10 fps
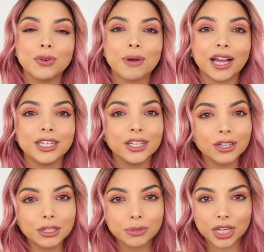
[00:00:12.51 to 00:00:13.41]
my
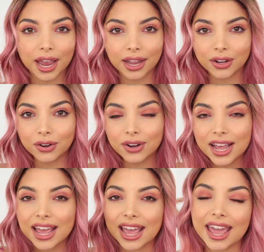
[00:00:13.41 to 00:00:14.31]
YouTube channel.
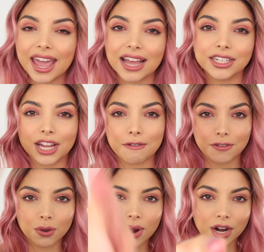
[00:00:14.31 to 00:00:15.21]
And if
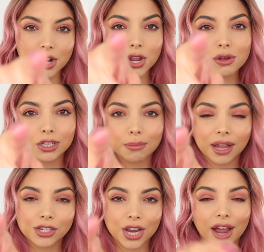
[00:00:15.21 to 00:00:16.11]
you are new to
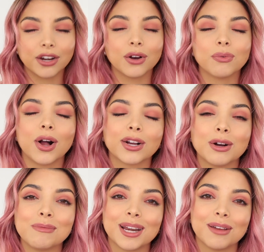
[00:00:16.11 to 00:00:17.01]
my channel,
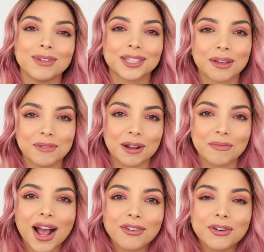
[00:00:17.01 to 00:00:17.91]
welcome. My name is
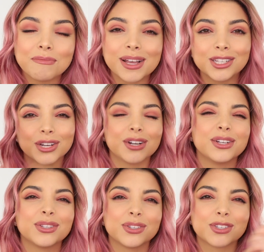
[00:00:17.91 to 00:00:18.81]
Kamila. Make sure
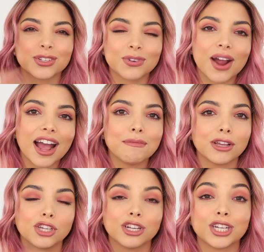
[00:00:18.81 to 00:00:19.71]
you subscribe.
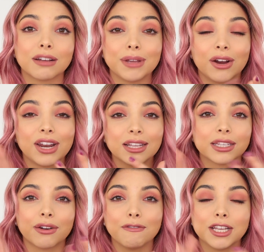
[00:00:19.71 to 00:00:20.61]
Make sure you check me out on
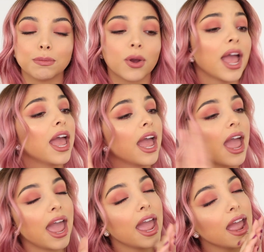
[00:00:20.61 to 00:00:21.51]
Instagram, Facebook,
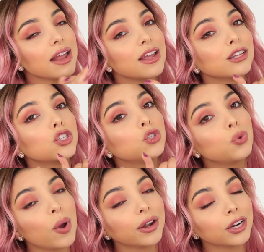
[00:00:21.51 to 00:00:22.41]
and
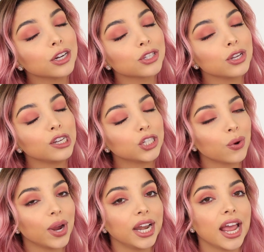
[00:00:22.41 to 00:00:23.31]
Twitter so you
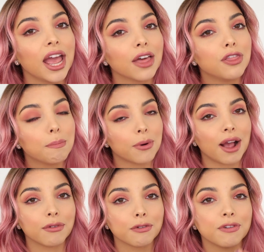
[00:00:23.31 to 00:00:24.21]
join the
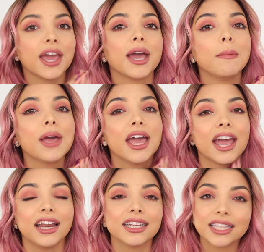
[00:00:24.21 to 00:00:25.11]
Bravo fam.
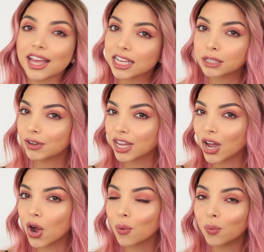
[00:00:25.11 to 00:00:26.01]
And in today's
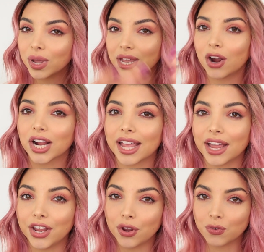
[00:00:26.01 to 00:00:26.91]
video, we are
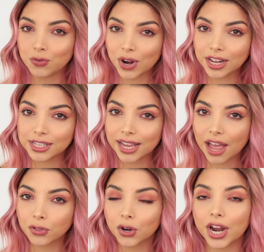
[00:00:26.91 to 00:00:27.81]
getting ready
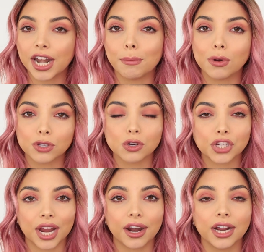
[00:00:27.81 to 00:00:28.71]
together, and I'm also
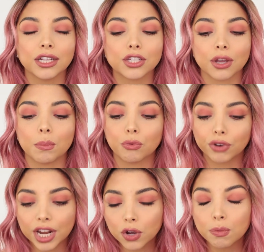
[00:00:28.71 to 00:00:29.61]
sharing some
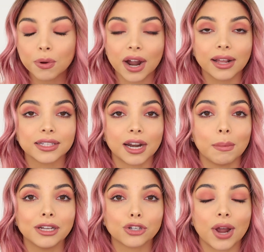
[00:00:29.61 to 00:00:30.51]
really cool products that
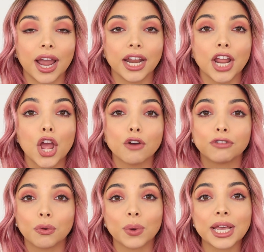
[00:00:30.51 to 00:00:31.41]
I've been trying
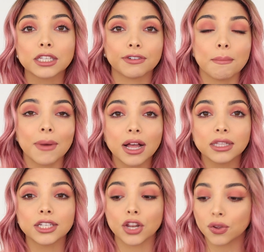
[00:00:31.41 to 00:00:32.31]
for weeks, for
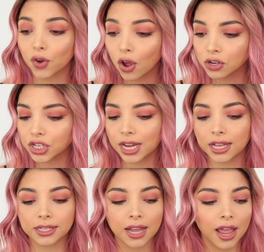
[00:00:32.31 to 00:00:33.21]
months, new
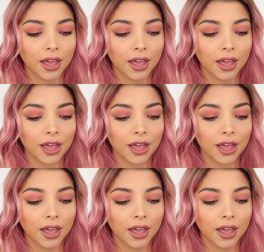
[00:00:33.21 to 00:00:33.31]
launches,